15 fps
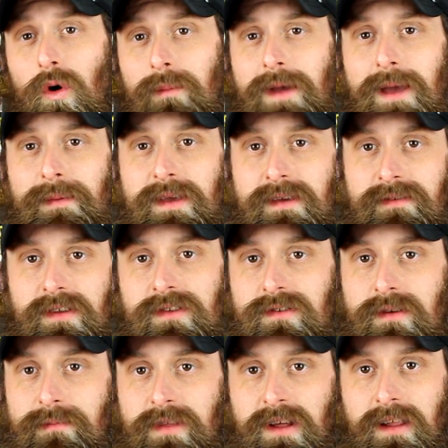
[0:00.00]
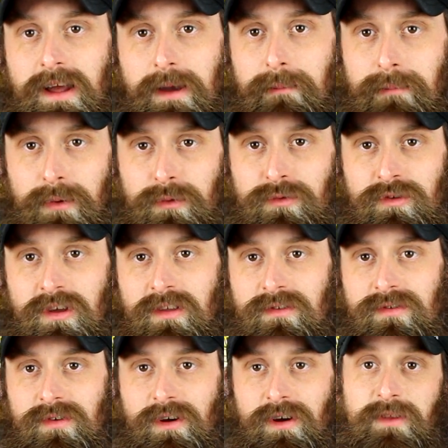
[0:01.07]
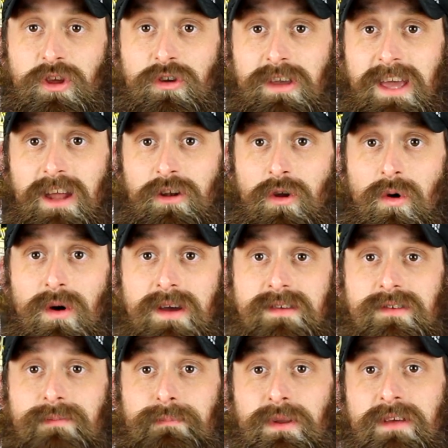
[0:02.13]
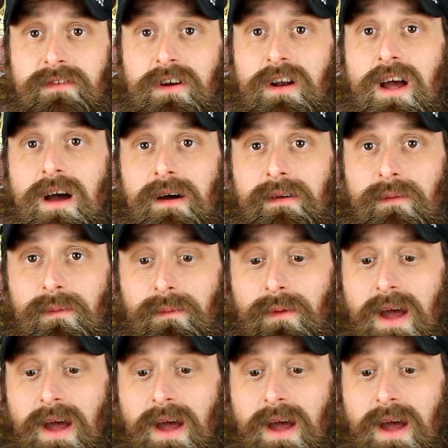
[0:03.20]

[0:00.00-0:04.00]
or maybe even something like a boost concern. You can get noise, believe it or not.